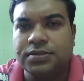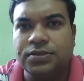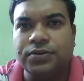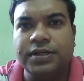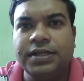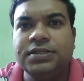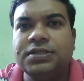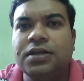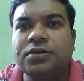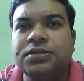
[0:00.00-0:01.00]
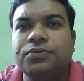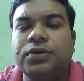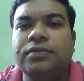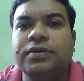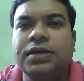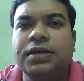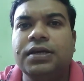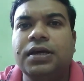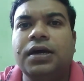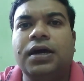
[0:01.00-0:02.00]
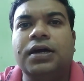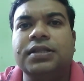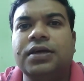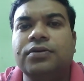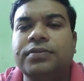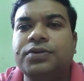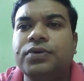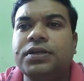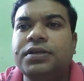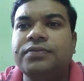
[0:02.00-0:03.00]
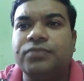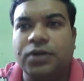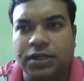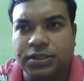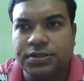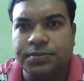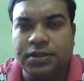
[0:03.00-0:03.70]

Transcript: So reading skills, you will be there will be 20 marks,